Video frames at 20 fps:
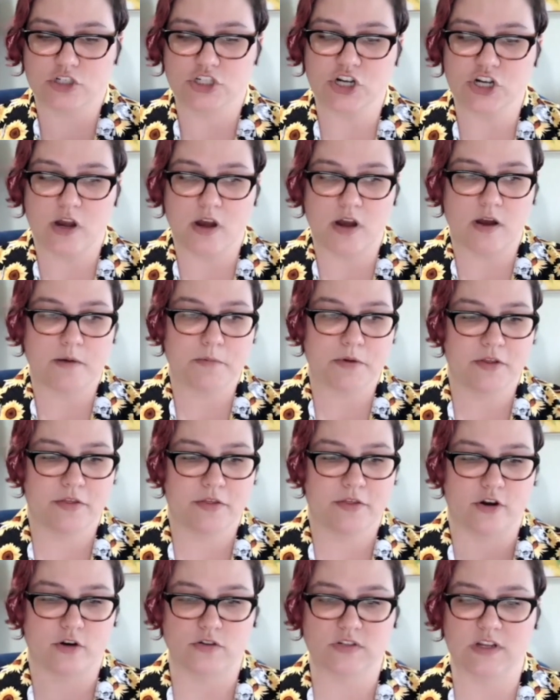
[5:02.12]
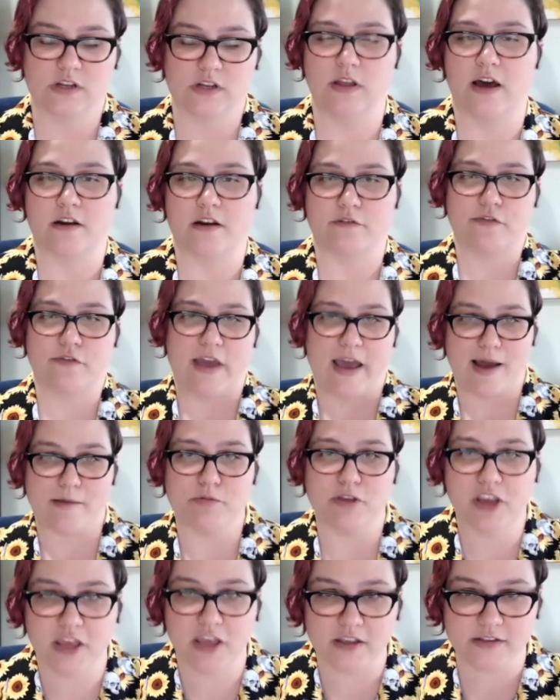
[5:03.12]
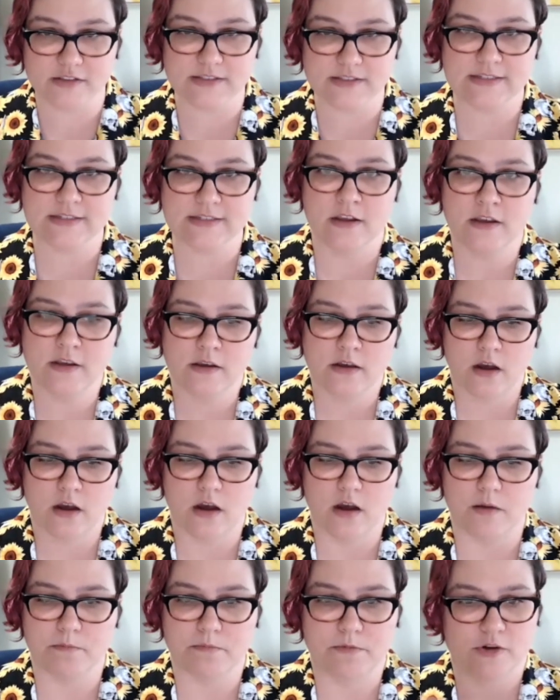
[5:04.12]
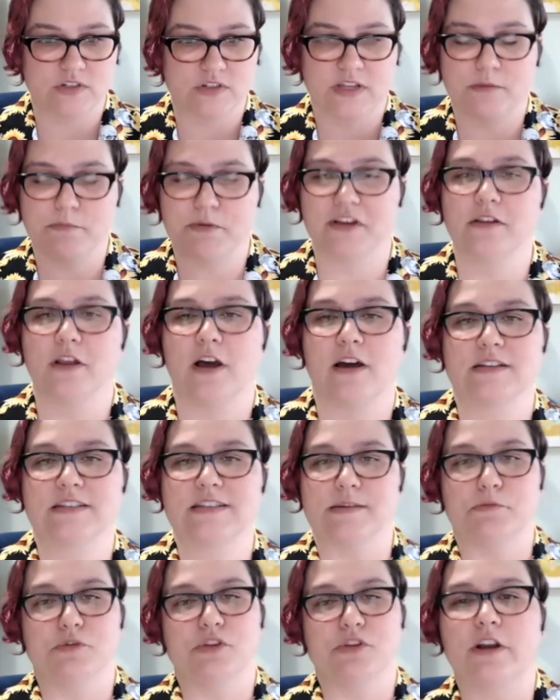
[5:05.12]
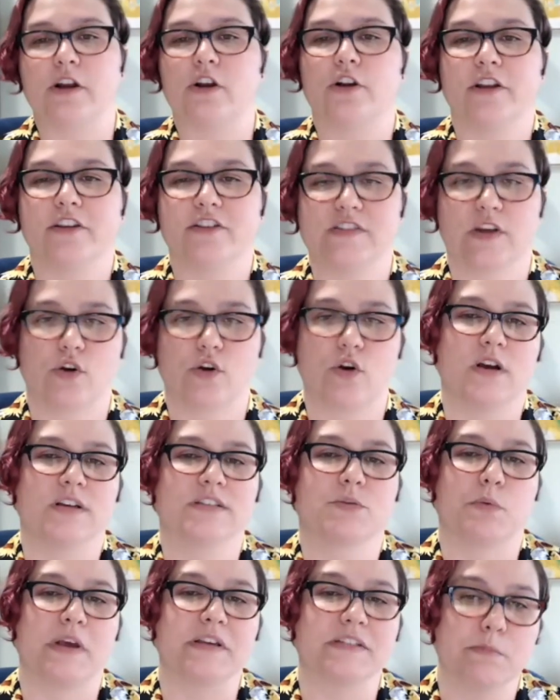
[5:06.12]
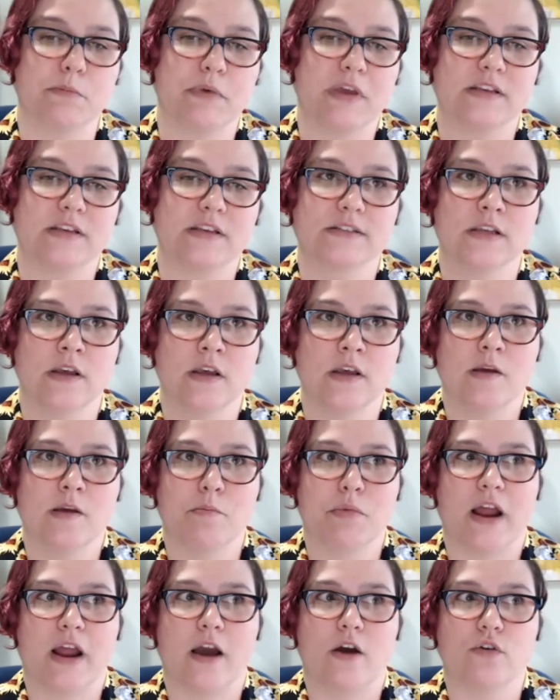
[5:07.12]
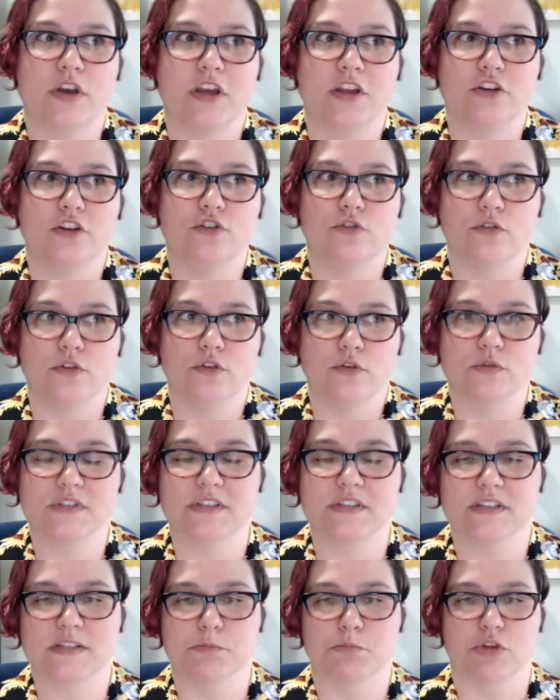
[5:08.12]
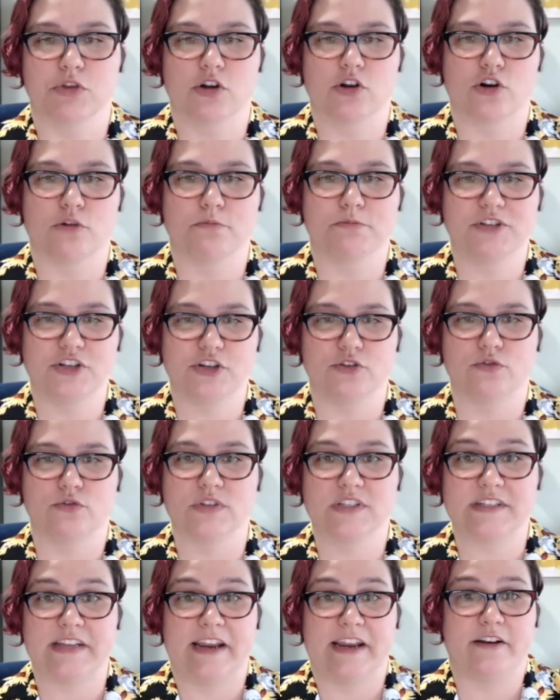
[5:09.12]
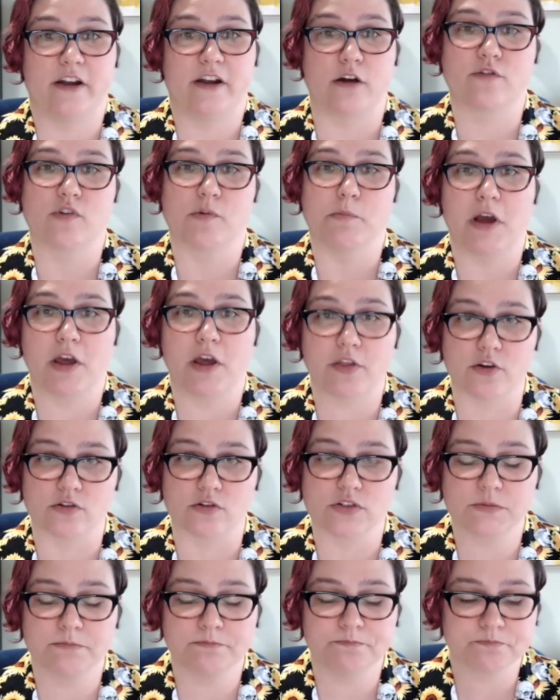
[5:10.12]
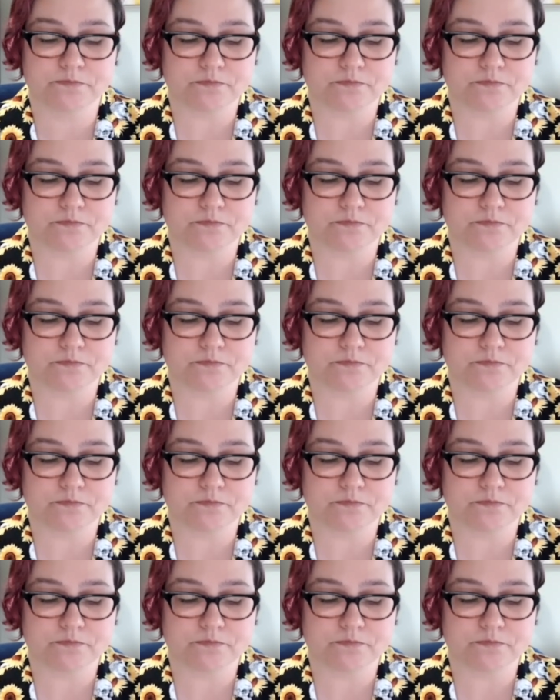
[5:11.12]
job, there's a lot of applicants, there's going to be a lot of similarities across resumes, but how can you use this blurb to stand out from others?